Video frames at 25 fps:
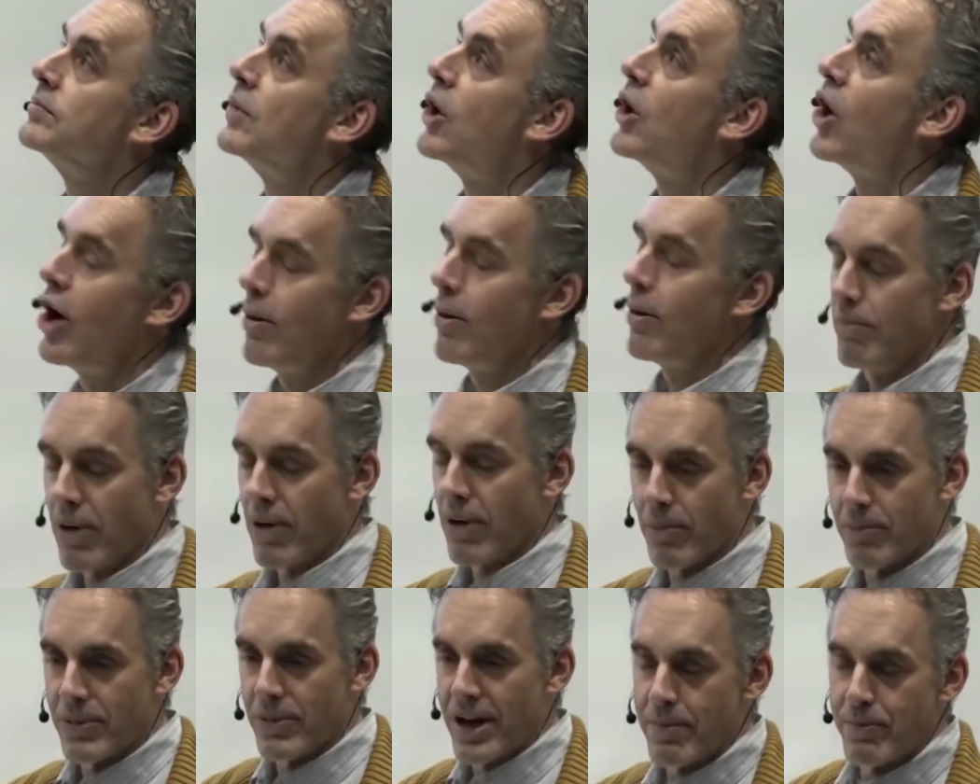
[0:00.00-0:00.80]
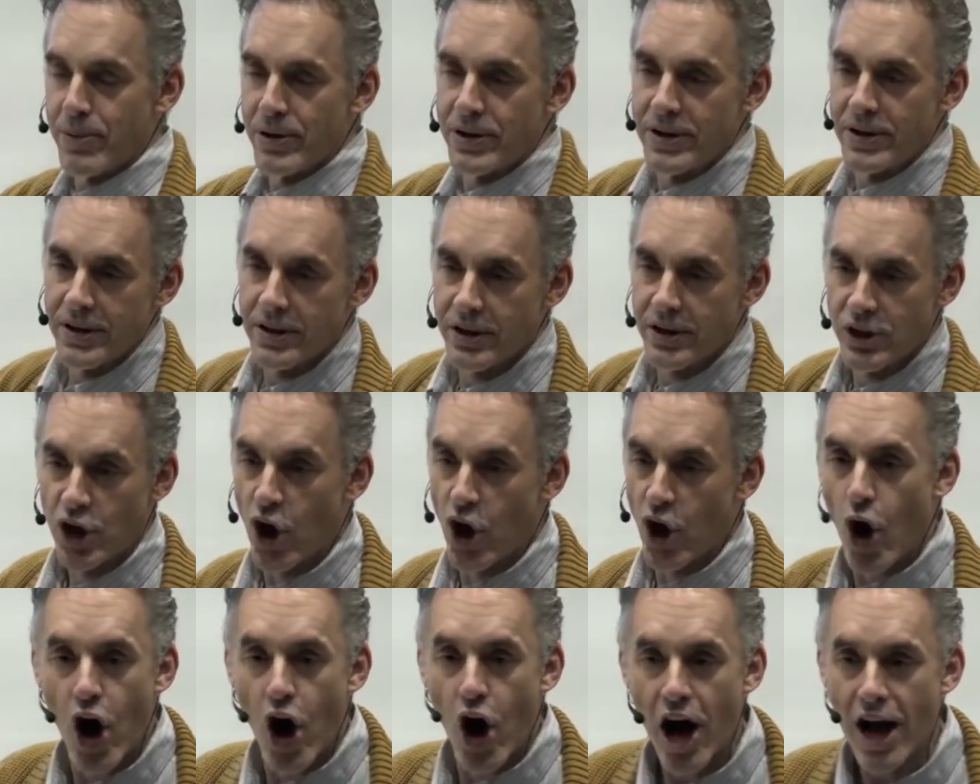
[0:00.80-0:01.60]
omnipotent
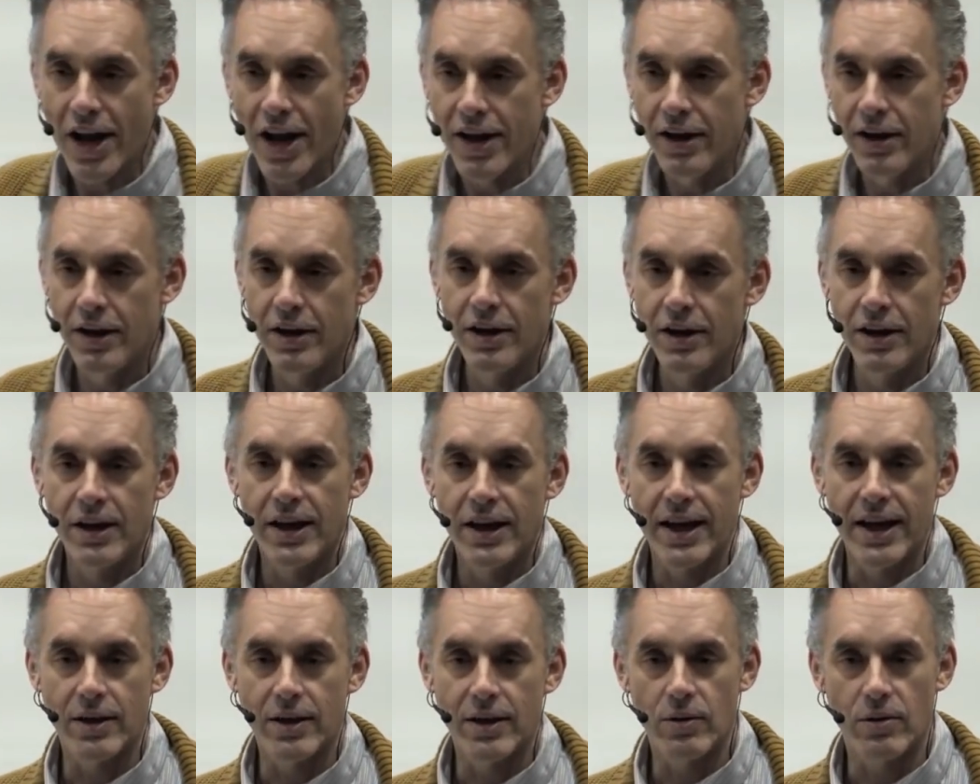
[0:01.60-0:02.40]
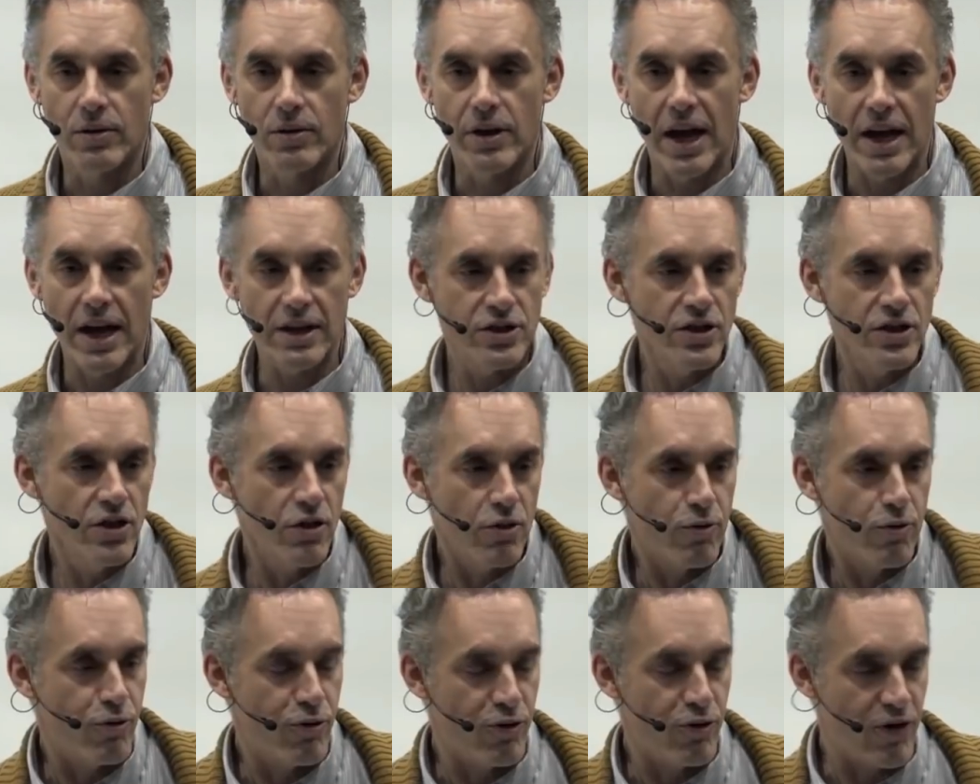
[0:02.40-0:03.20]
God, and that's
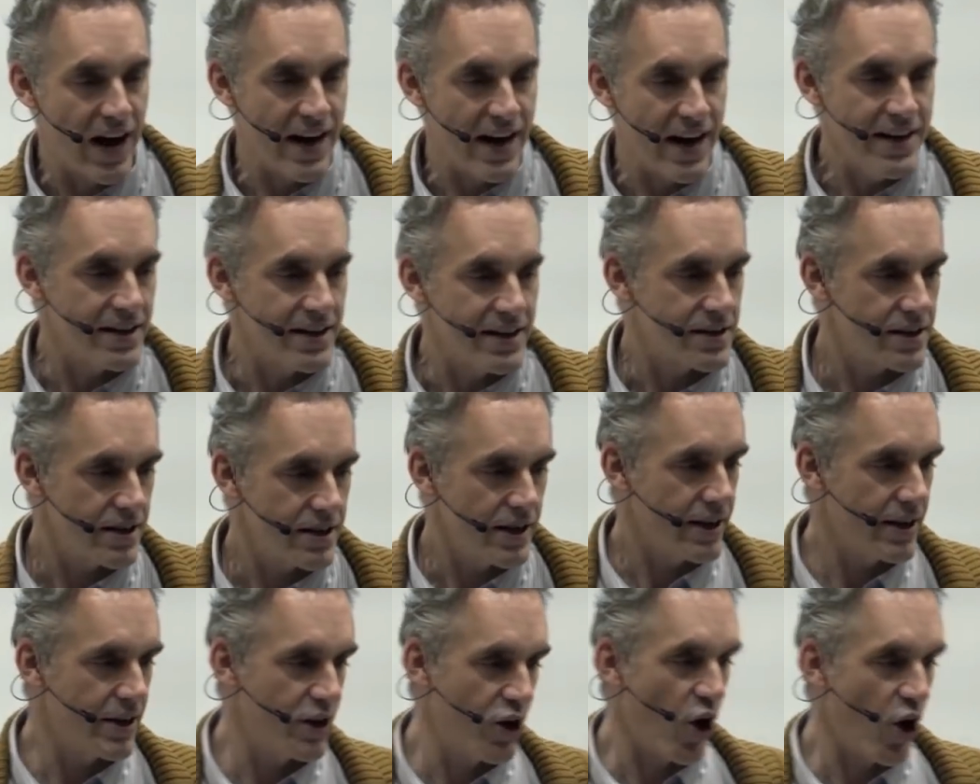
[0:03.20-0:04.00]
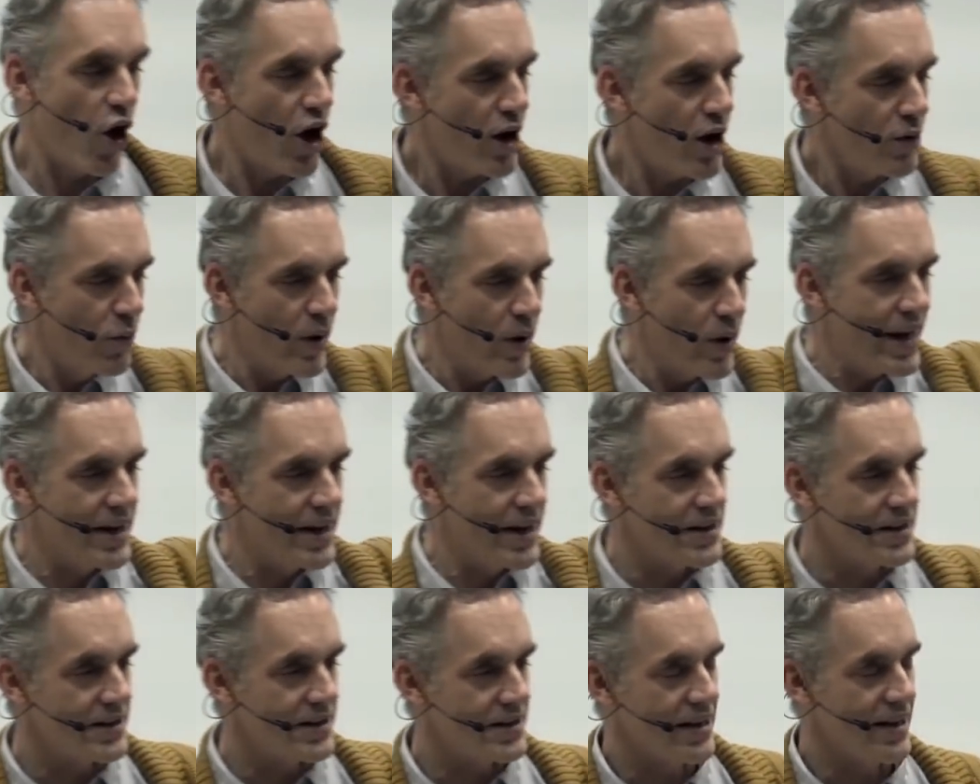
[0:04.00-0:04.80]
no fun. It's like God
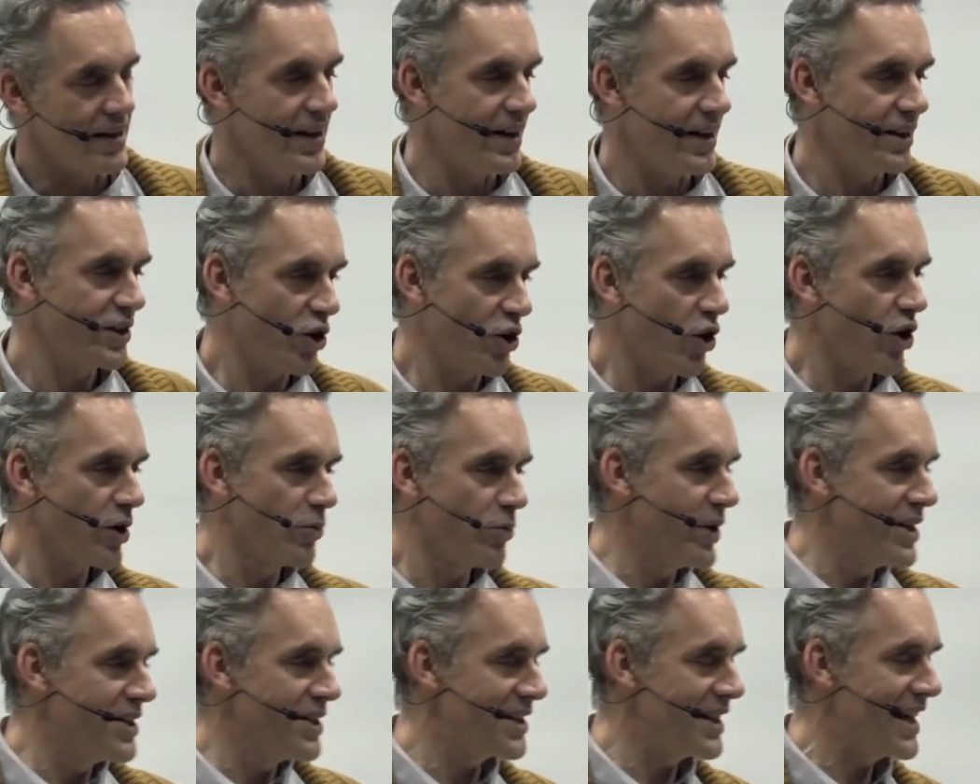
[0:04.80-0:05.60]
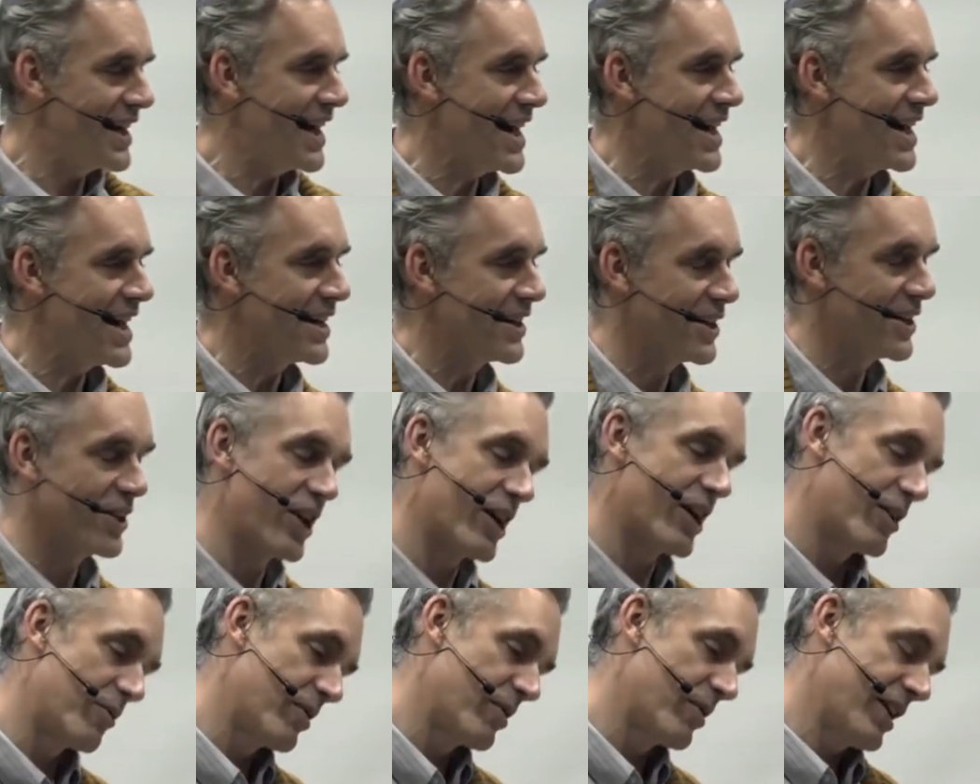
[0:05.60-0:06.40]
wins, and then God wins again, and
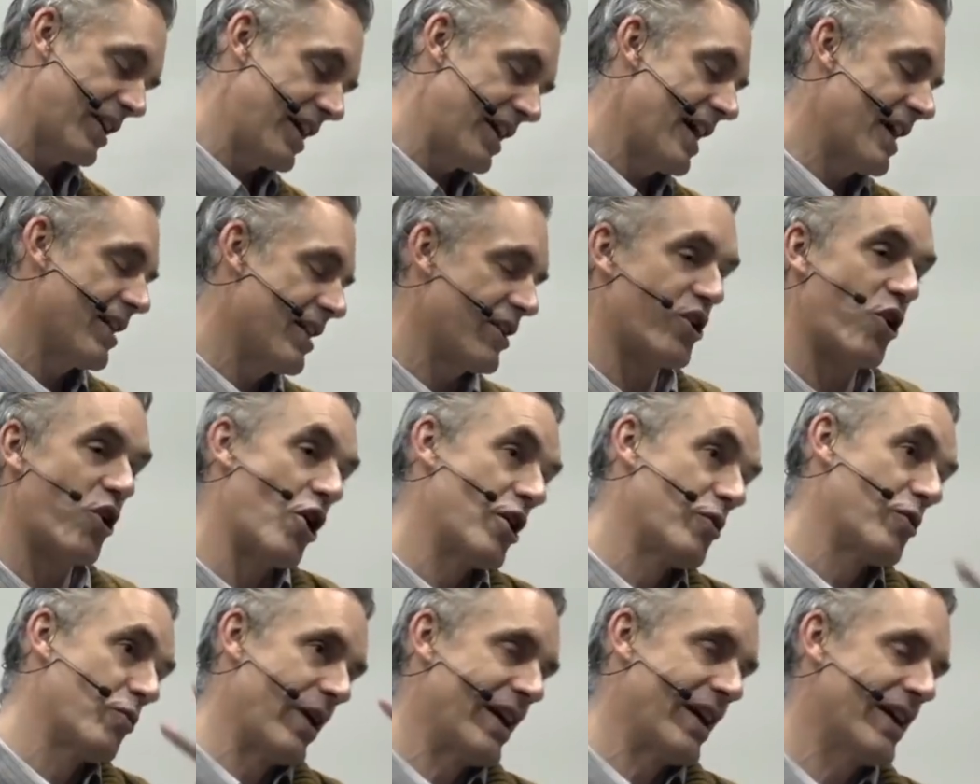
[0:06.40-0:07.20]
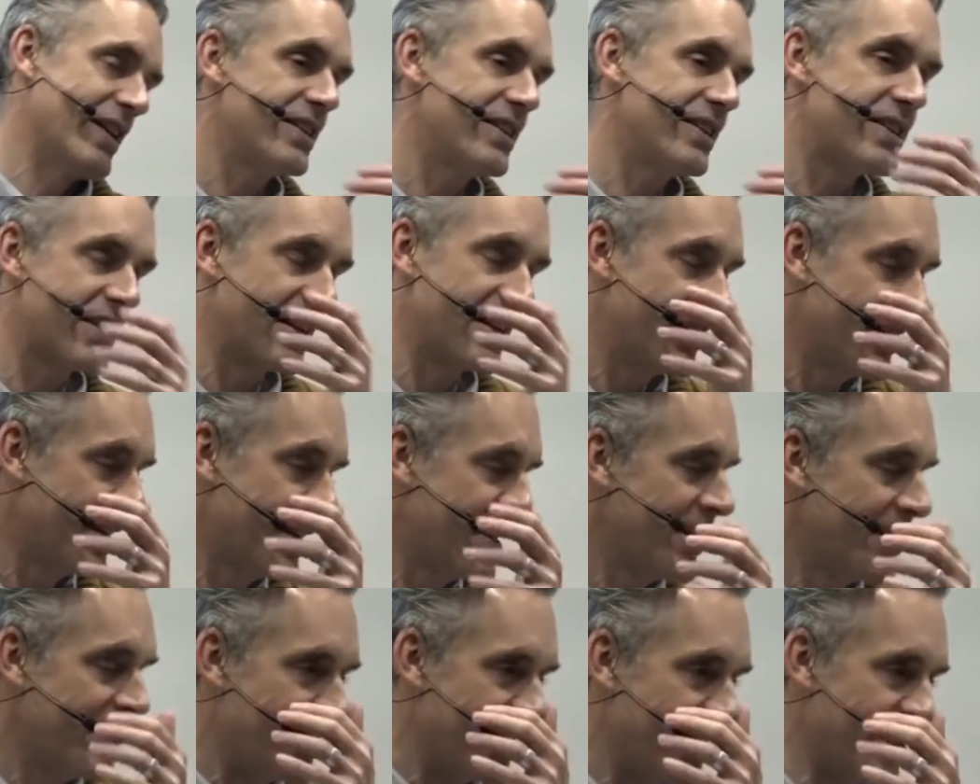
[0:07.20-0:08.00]
then again God wins, and,
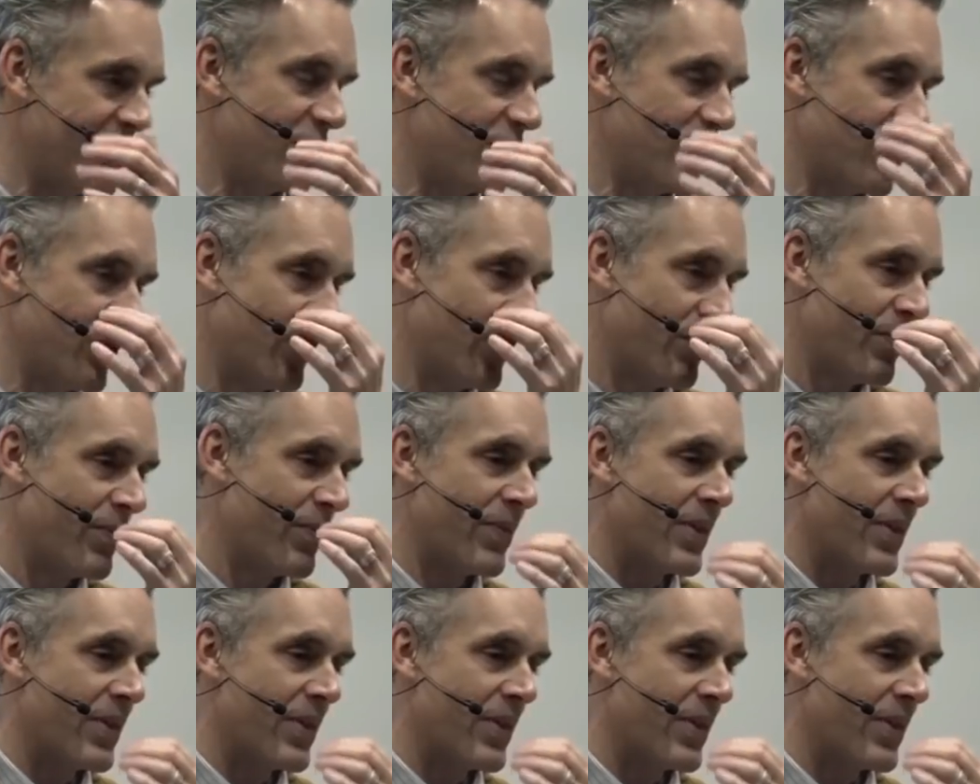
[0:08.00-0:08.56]
you know.